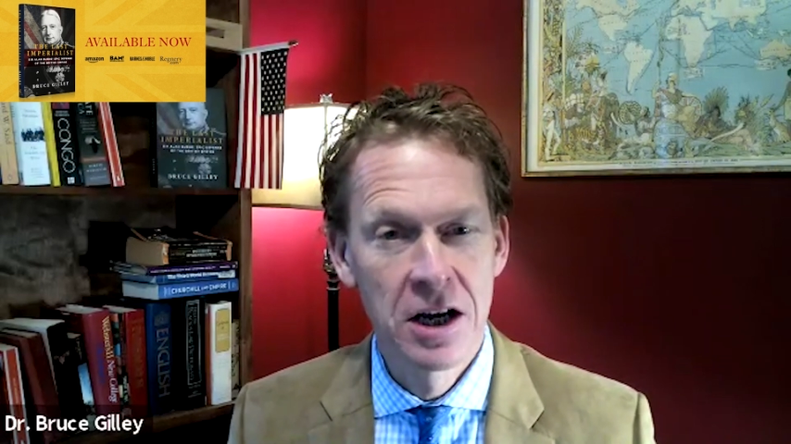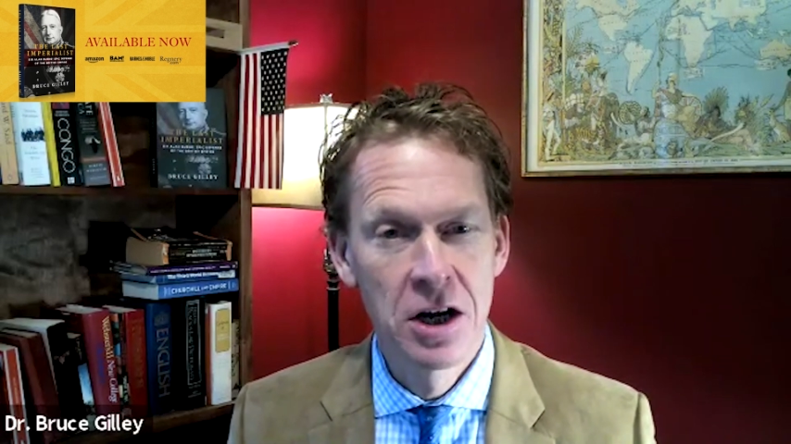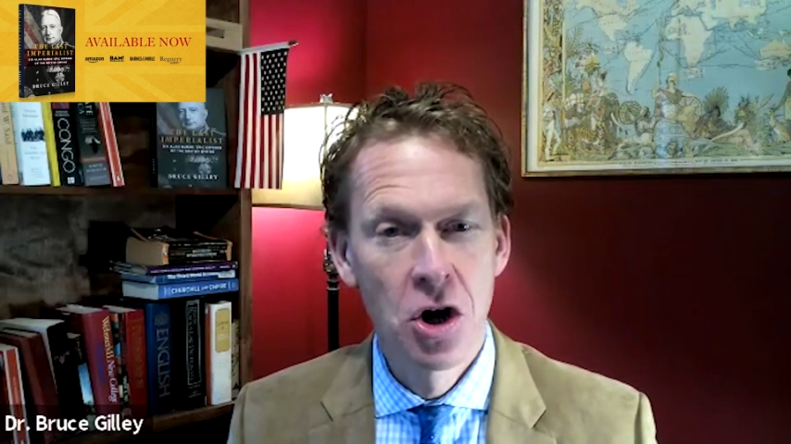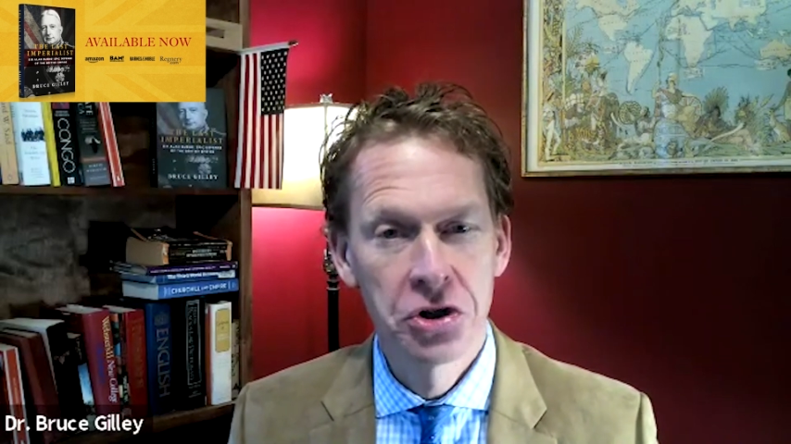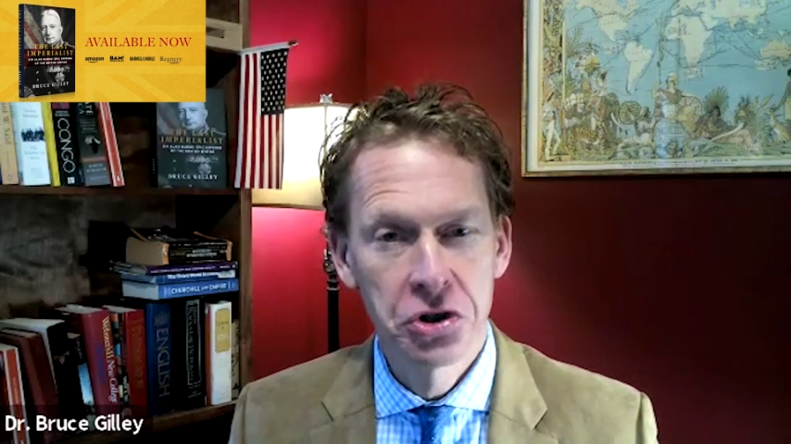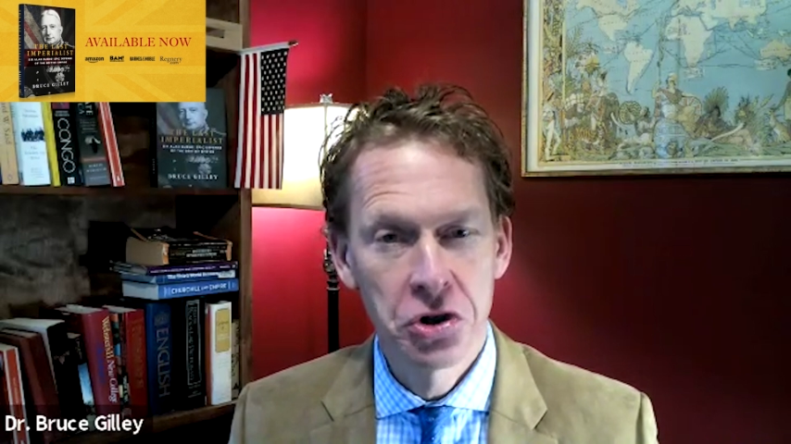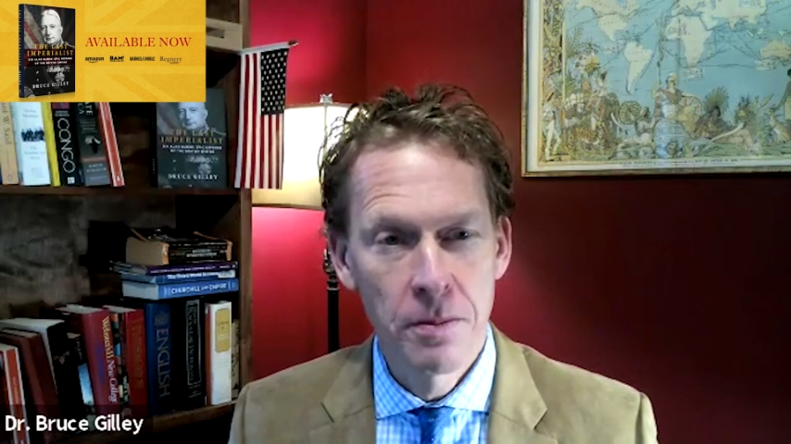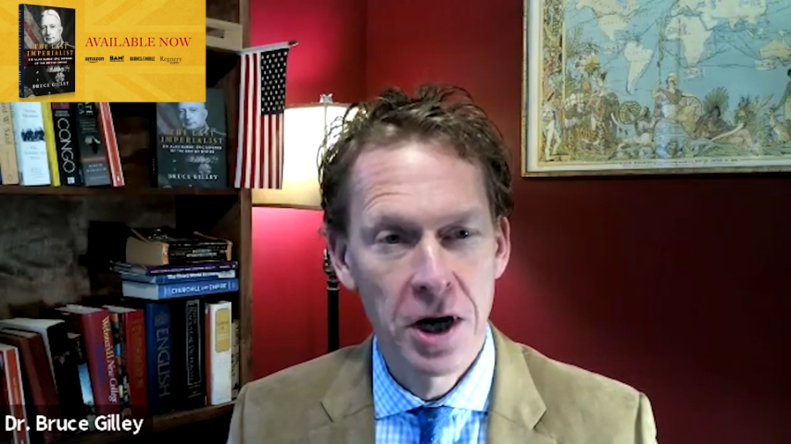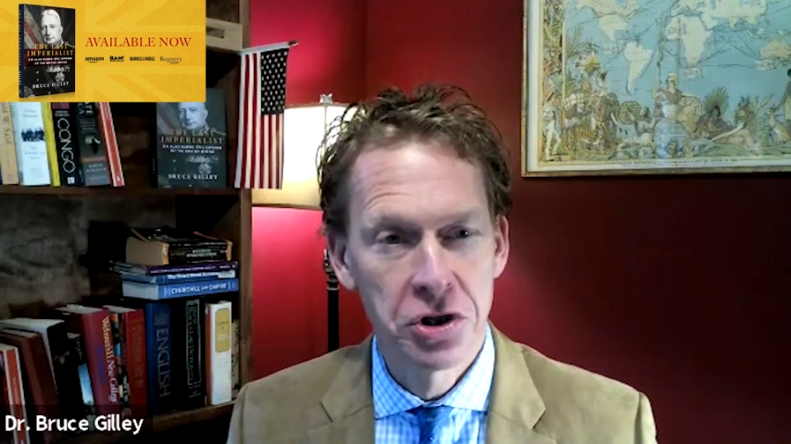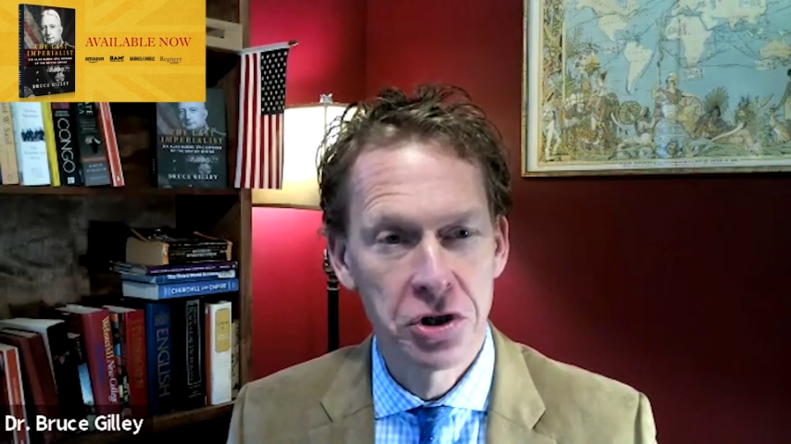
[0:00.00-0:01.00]
so
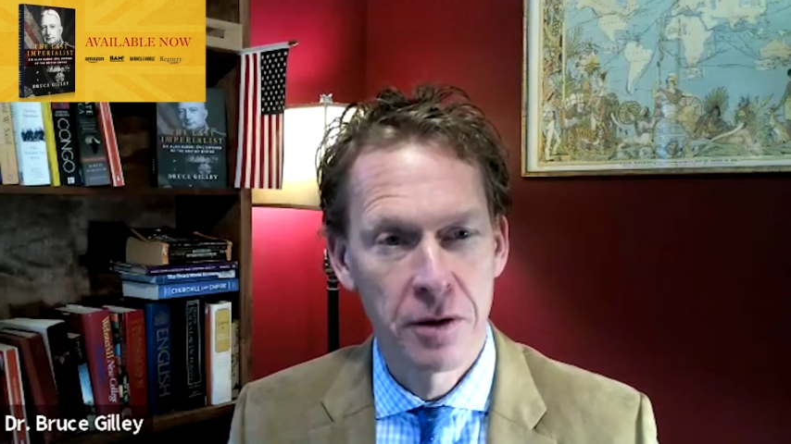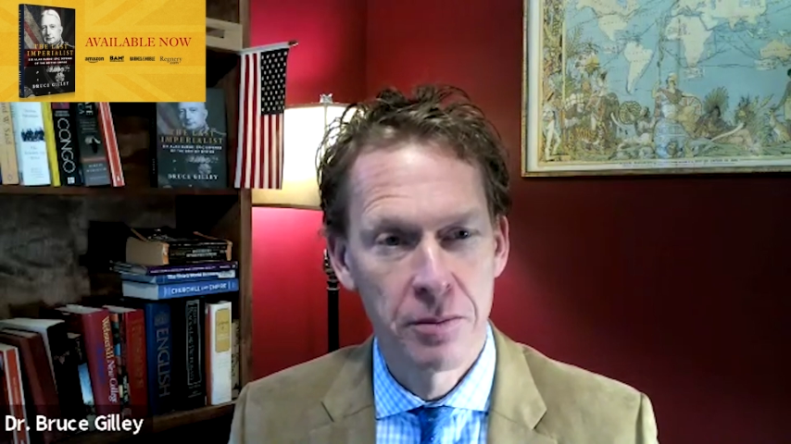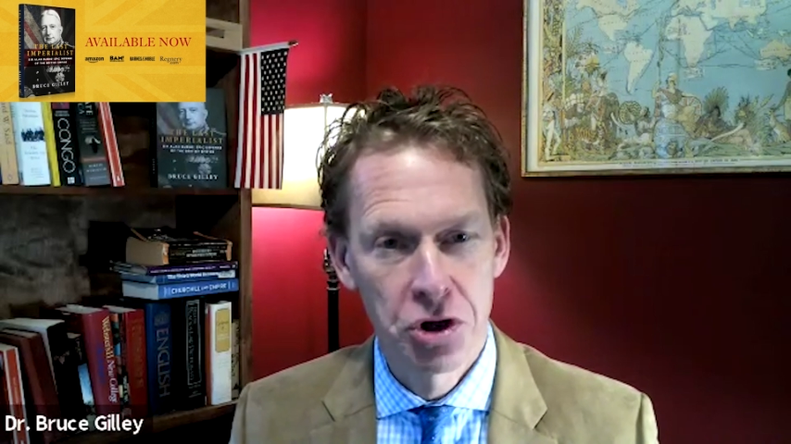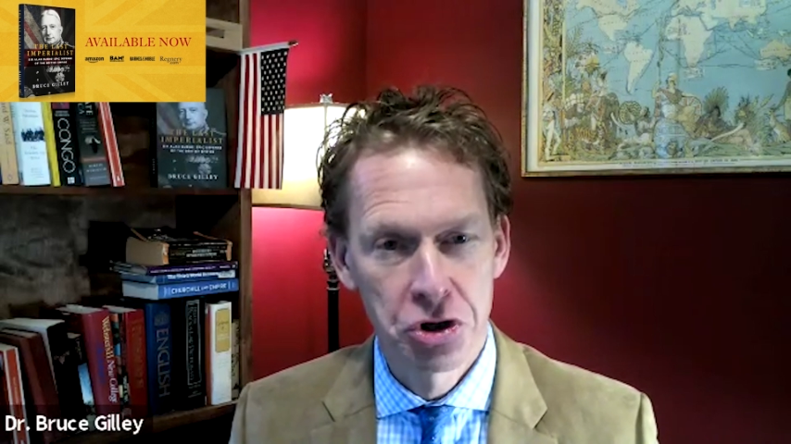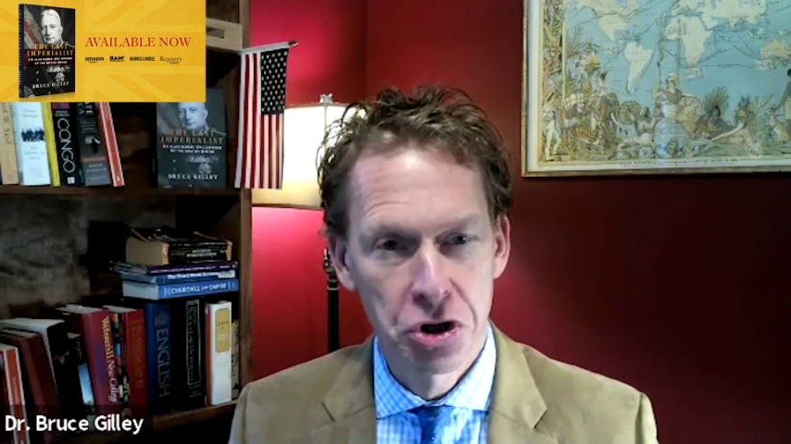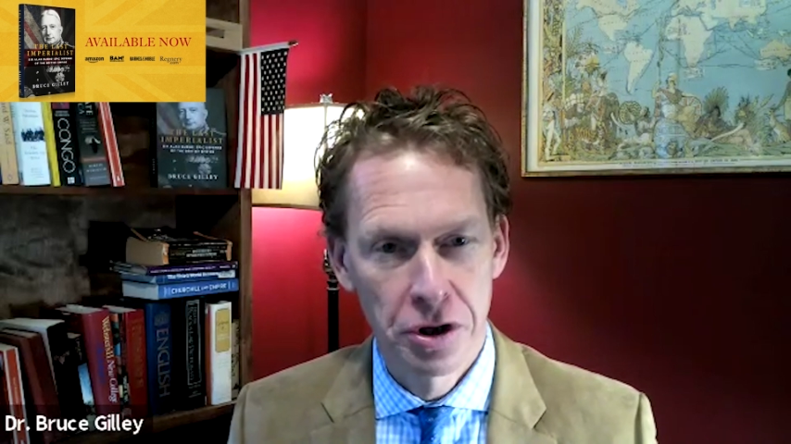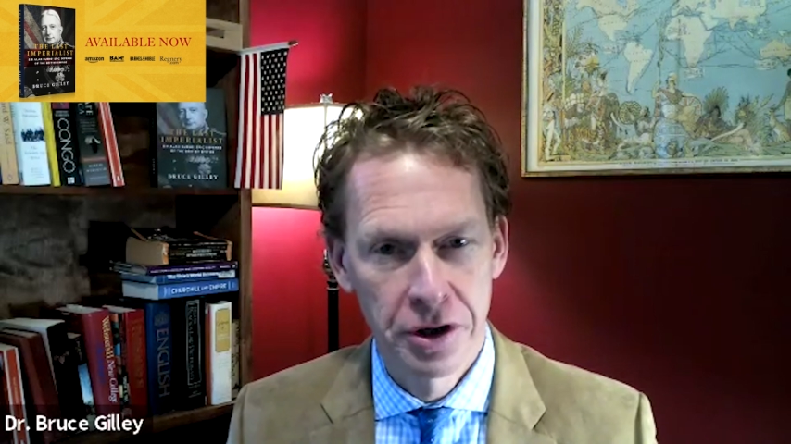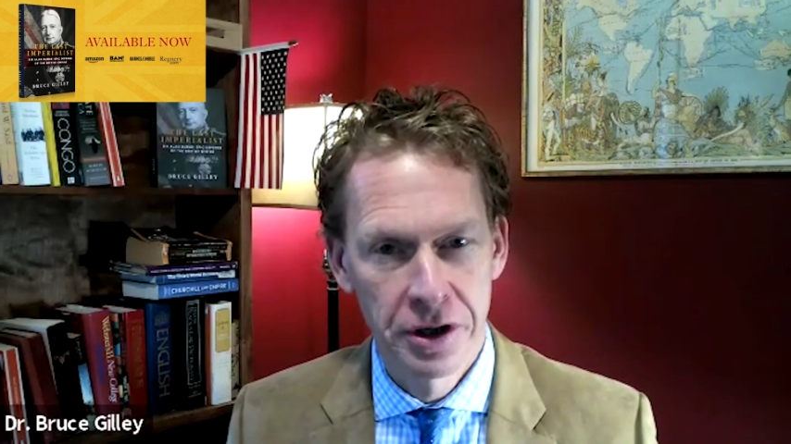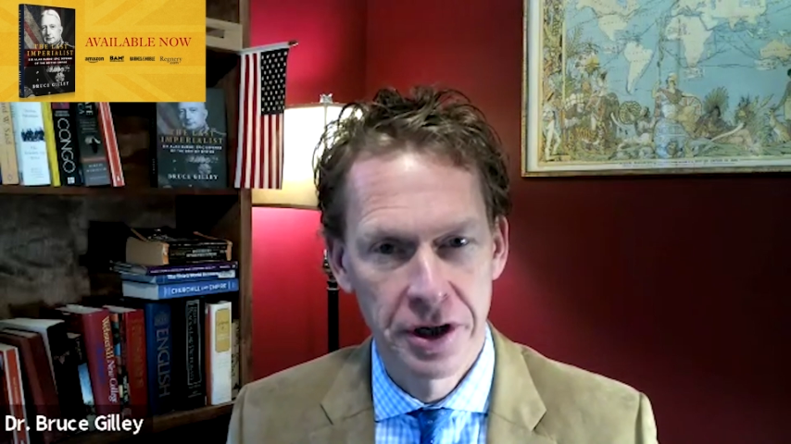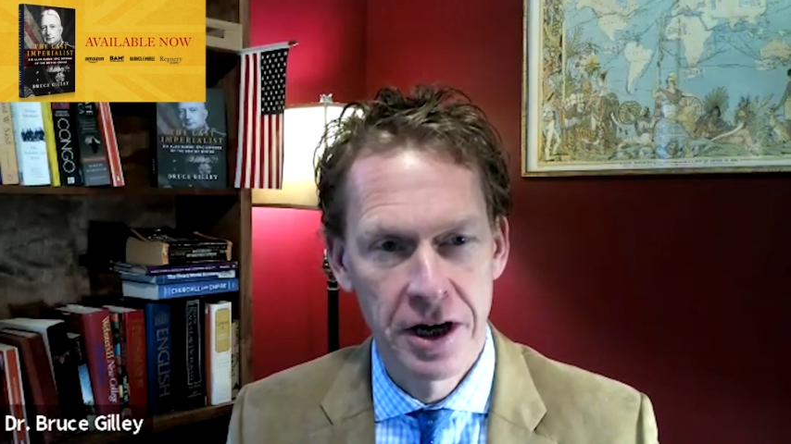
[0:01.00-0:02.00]
much of our British
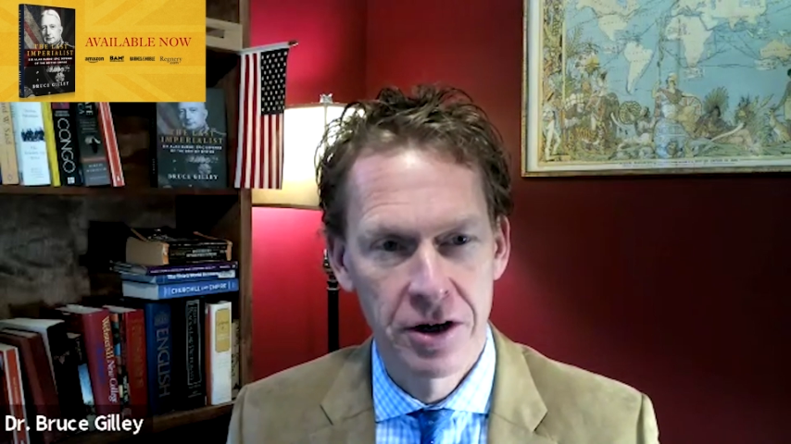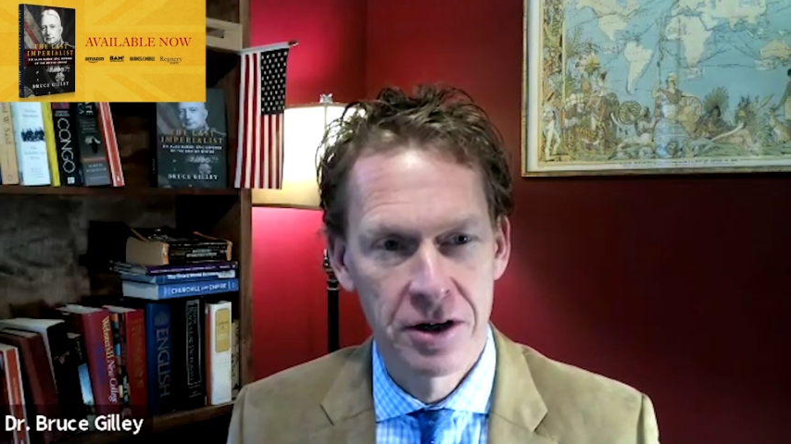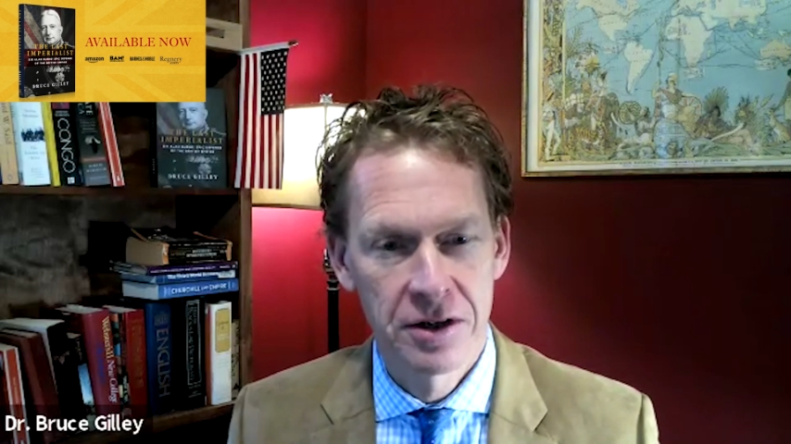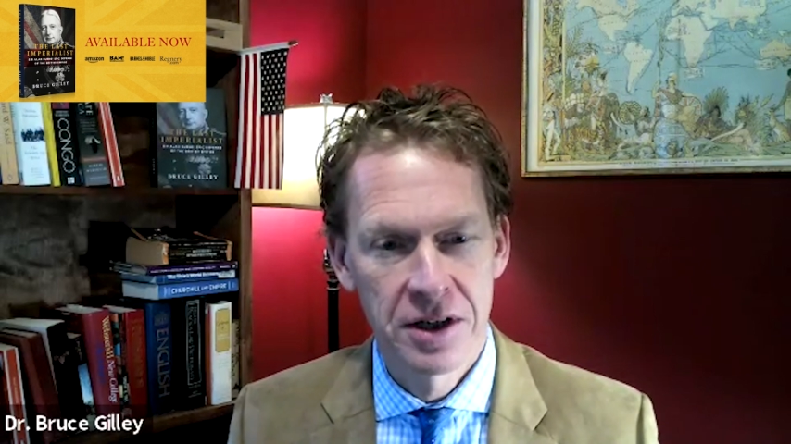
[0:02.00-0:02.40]
colonial inheritance.